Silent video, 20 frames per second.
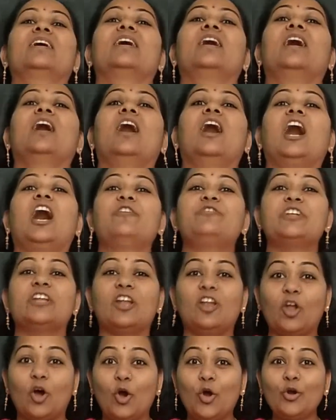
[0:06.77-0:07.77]
After a
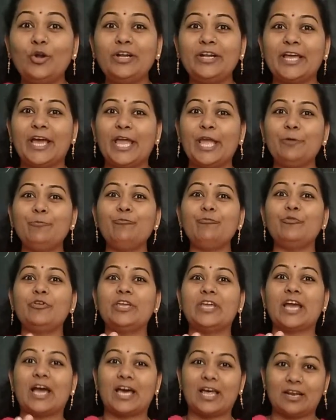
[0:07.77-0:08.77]
long time we
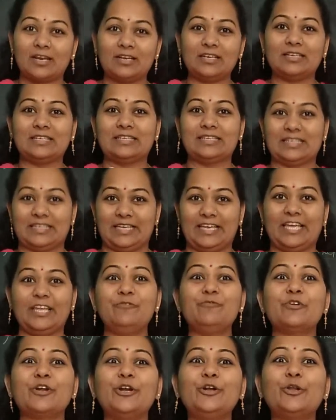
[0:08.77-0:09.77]
are in
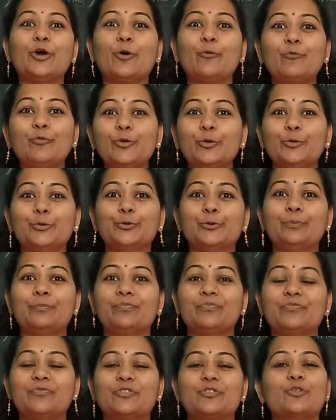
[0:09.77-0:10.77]
front of you
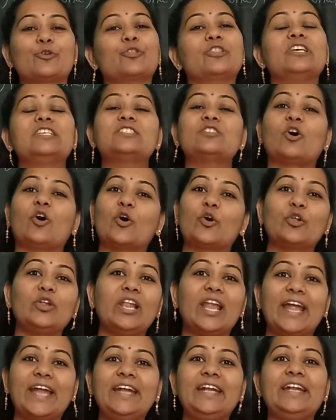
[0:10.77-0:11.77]
through this
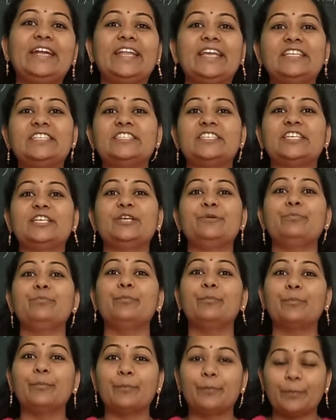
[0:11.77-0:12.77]
online teaching
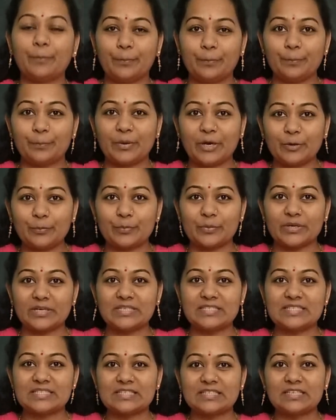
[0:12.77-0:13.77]
purpose.
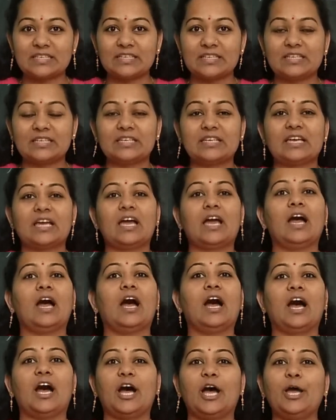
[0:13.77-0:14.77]

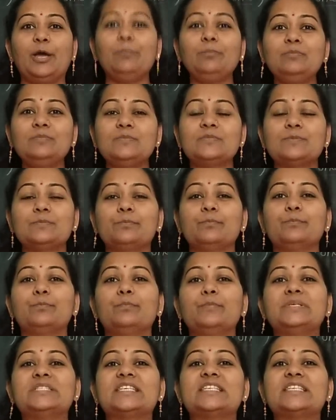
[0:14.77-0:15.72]
I am Mrs.